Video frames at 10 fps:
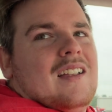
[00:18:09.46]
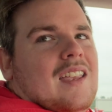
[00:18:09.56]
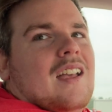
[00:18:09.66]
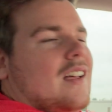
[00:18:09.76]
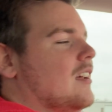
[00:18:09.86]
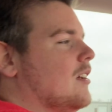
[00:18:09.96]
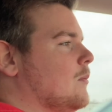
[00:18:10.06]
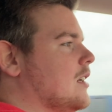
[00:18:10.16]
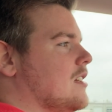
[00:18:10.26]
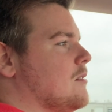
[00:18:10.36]
Yeah.
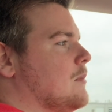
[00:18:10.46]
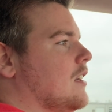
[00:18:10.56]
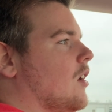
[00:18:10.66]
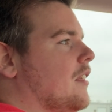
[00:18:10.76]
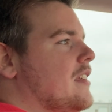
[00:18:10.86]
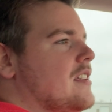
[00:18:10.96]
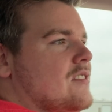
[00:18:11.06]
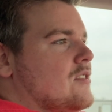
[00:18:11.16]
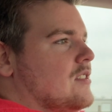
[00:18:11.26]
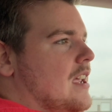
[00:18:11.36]
Because all it
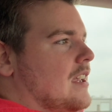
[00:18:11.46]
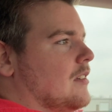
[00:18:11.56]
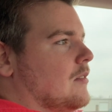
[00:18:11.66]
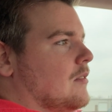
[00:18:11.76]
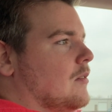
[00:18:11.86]
is just taking